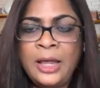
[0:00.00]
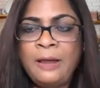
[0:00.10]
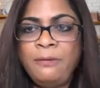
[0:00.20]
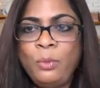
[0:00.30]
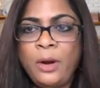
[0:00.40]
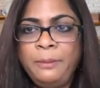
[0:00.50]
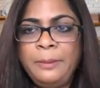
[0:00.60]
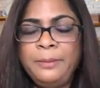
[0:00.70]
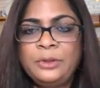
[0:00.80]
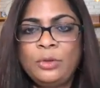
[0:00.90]
if we want
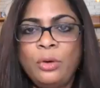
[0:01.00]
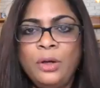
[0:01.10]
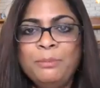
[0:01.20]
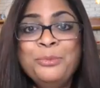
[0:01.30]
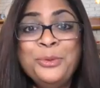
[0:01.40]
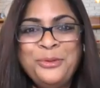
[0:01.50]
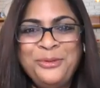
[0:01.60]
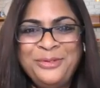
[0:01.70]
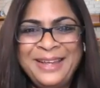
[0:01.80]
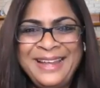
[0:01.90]
people to all
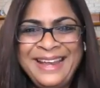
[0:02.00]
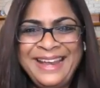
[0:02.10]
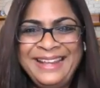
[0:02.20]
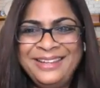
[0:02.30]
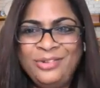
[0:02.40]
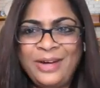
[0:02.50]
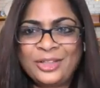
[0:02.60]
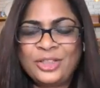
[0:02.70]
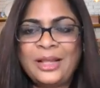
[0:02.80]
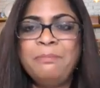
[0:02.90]
move in the
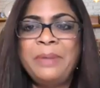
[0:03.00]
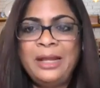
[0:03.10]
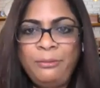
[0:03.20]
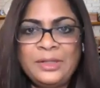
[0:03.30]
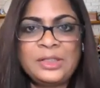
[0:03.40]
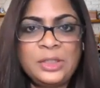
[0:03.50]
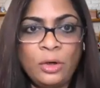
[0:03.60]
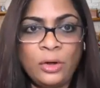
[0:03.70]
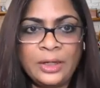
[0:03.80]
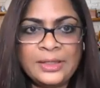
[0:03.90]
direction that benefits the
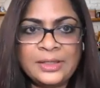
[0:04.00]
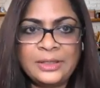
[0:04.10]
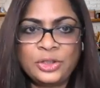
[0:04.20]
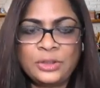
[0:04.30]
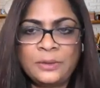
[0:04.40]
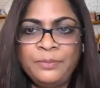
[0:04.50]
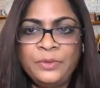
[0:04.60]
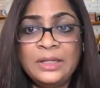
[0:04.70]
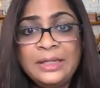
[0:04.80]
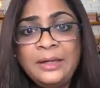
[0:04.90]
organization,
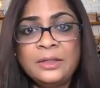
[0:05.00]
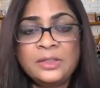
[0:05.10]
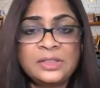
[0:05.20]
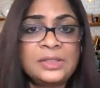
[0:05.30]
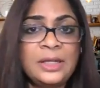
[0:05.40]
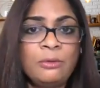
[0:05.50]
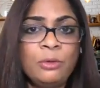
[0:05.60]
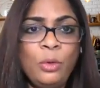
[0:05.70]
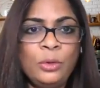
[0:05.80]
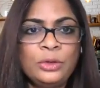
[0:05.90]
the leaders, it's their
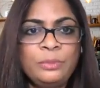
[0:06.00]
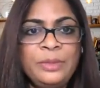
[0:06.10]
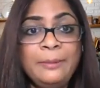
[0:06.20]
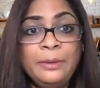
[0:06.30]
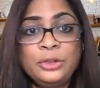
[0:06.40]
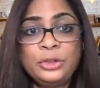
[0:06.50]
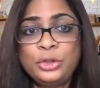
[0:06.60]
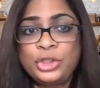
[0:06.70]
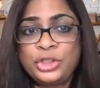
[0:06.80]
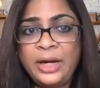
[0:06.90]
role to be able to
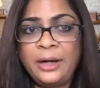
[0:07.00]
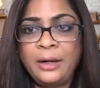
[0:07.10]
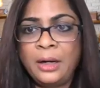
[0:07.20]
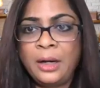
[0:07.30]
share